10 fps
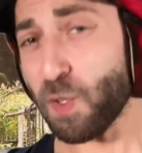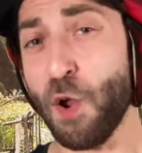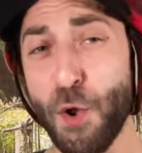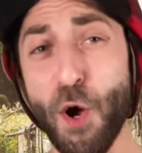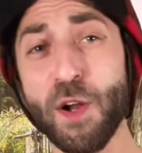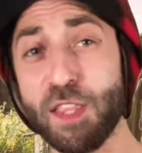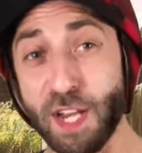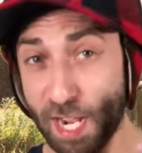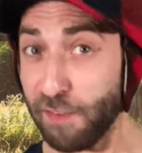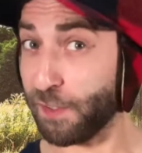Dude, the
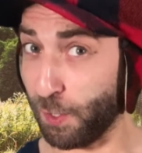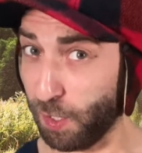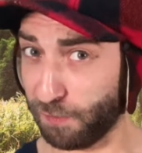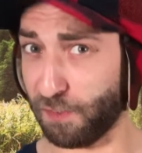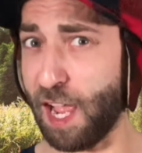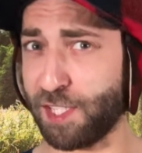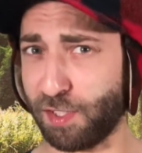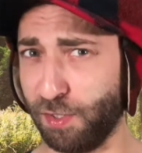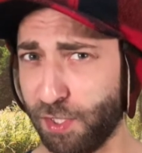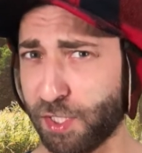native hue of
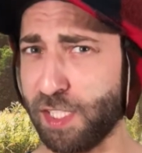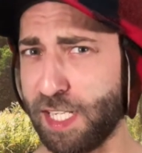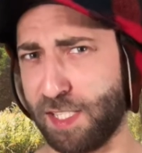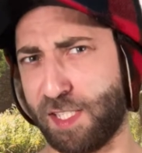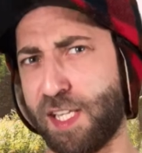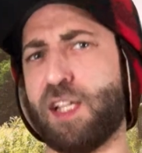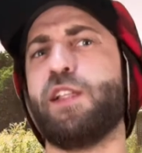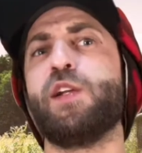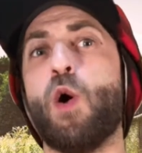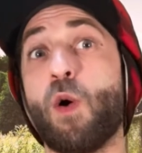resolution is
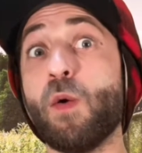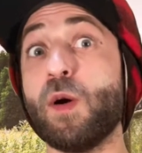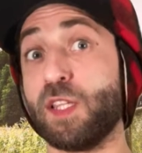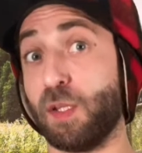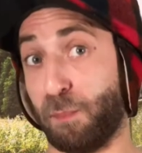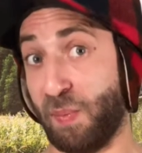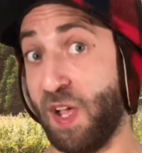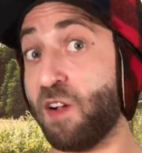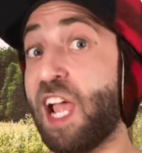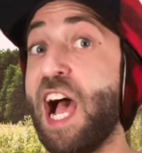sickly door with the
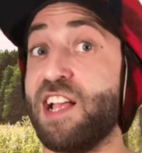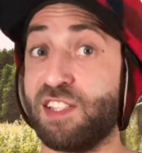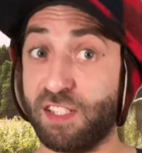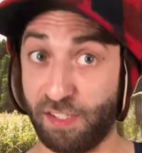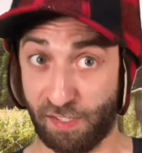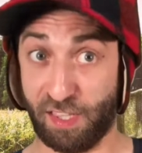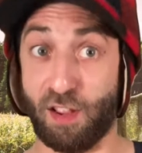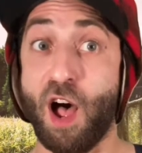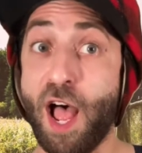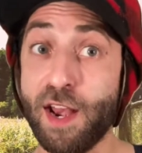pale casted
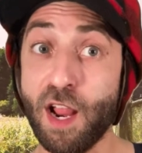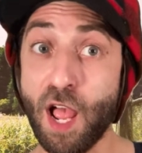thought